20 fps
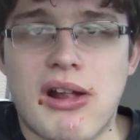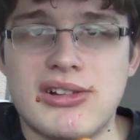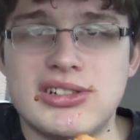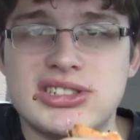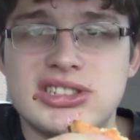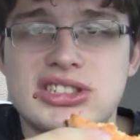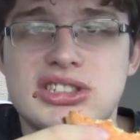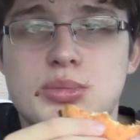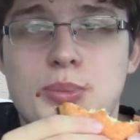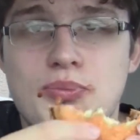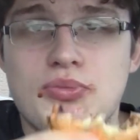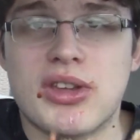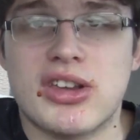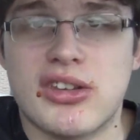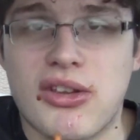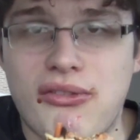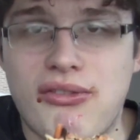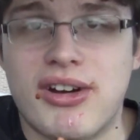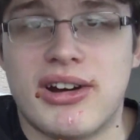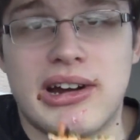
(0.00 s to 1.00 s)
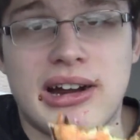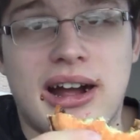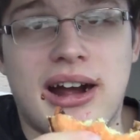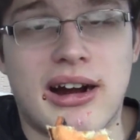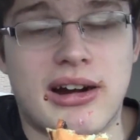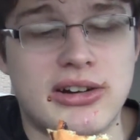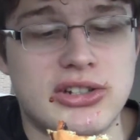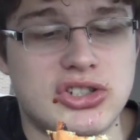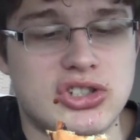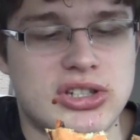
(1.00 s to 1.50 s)
This is a very
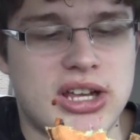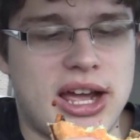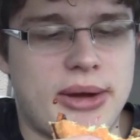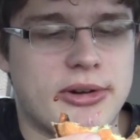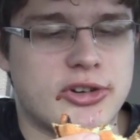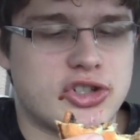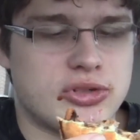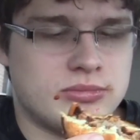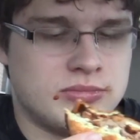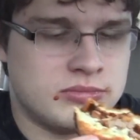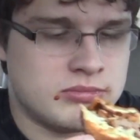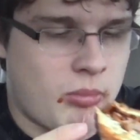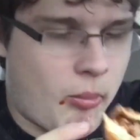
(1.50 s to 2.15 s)
hearty sandwich.